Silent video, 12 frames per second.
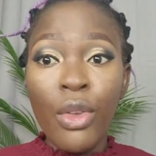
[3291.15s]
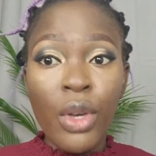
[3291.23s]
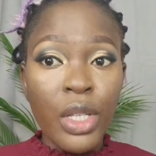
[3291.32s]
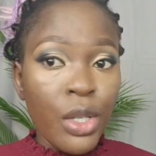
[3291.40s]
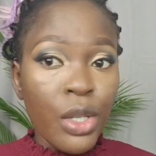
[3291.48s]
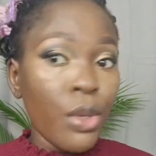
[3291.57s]
you
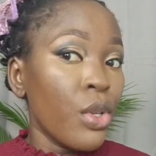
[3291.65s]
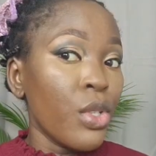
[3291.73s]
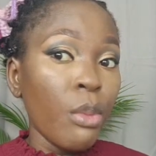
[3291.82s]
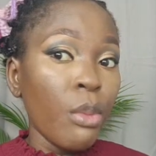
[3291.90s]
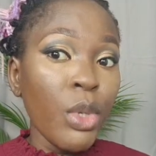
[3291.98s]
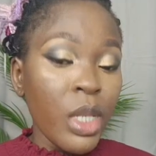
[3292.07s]
can still use
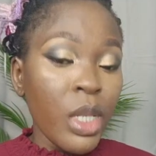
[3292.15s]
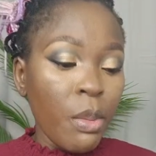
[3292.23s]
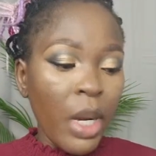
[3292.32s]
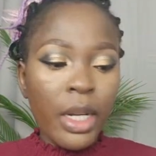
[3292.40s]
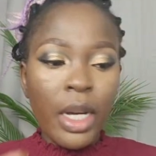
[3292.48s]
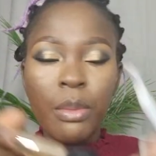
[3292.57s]
your beauty
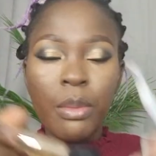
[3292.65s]
blender,